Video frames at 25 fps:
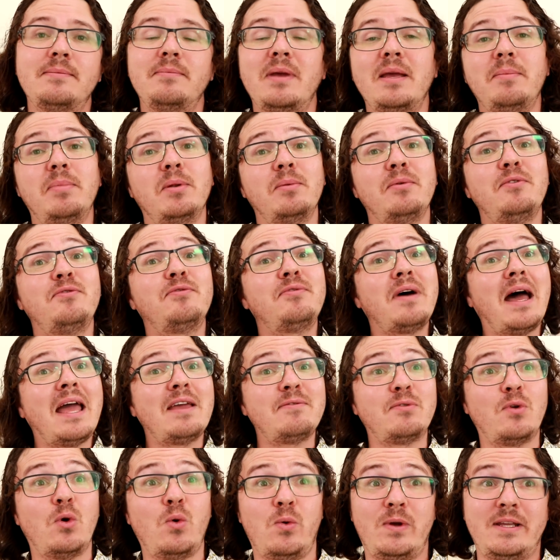Maybe it'll be
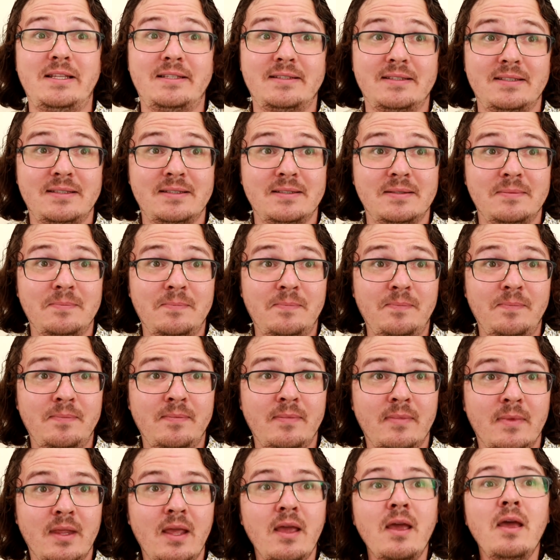five coins.
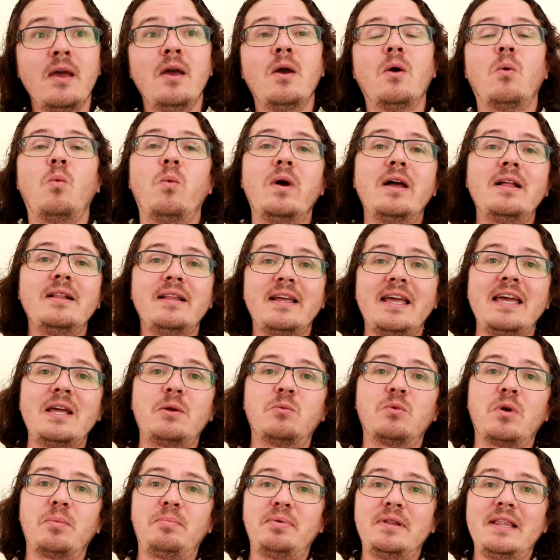Will
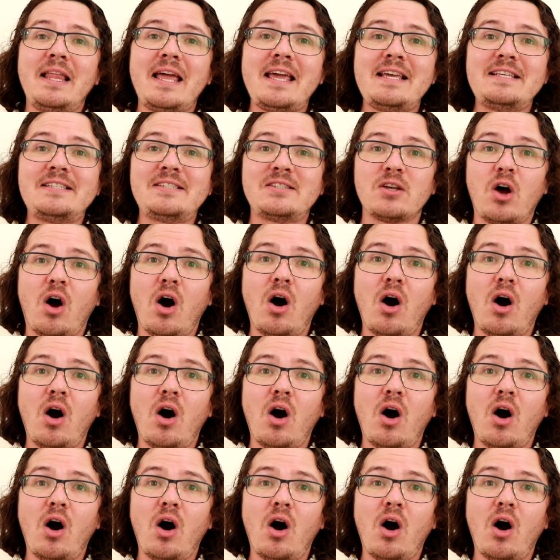it replace